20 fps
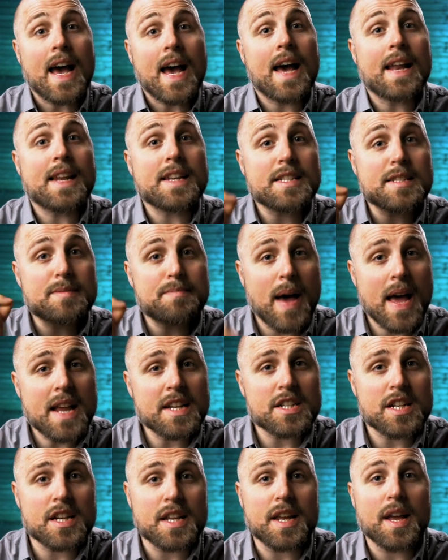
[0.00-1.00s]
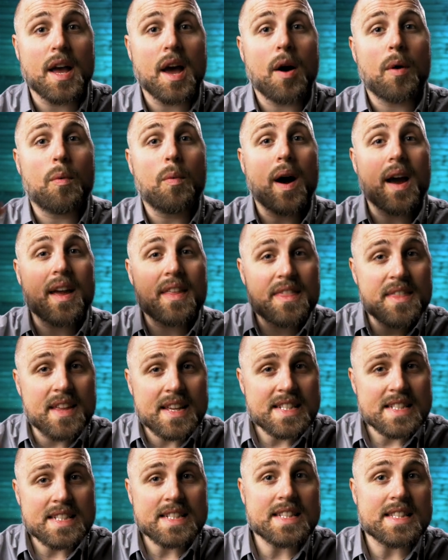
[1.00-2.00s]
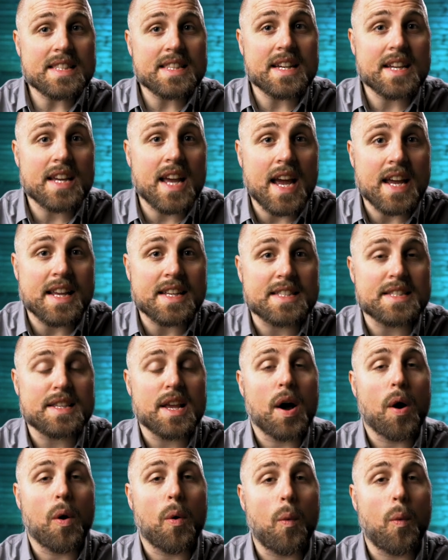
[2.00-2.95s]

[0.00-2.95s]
And especially why this is the case,